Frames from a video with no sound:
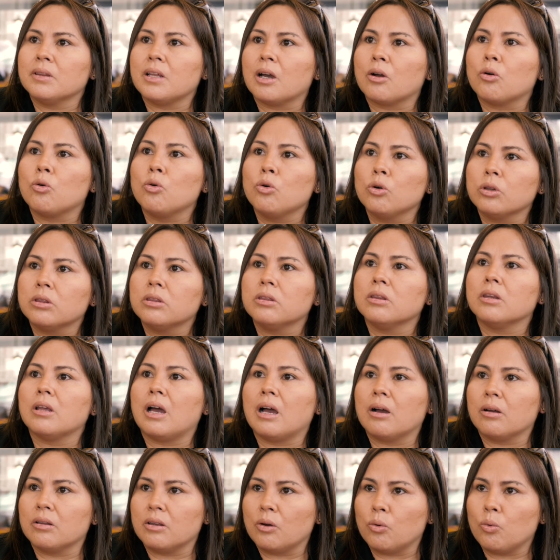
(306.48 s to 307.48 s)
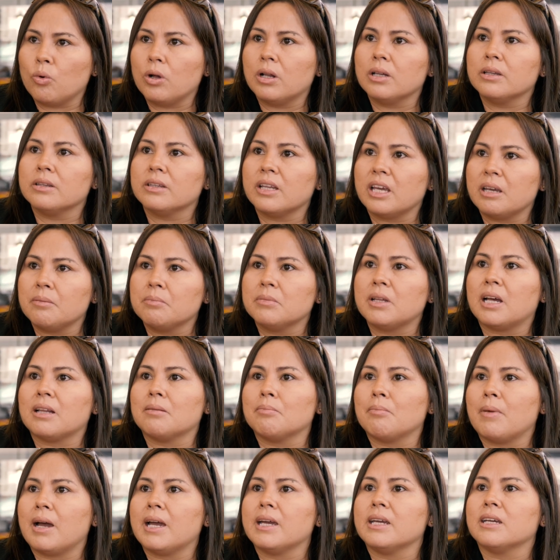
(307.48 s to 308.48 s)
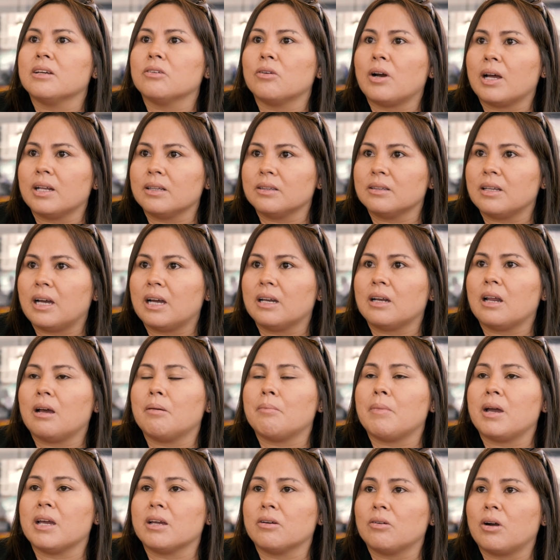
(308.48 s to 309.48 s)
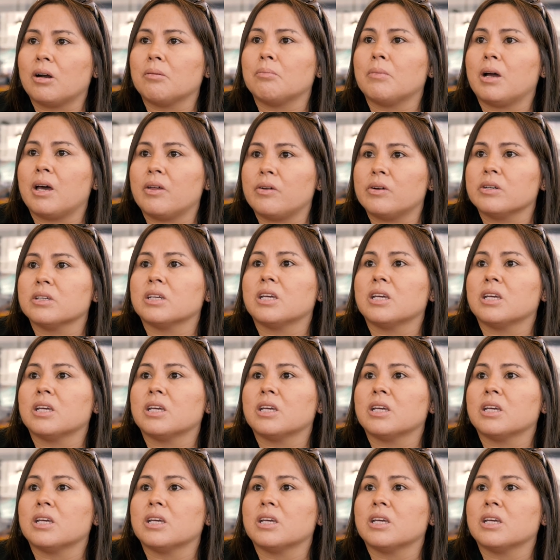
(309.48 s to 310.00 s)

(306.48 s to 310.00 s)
the good and the well name that my granddad and my grandmother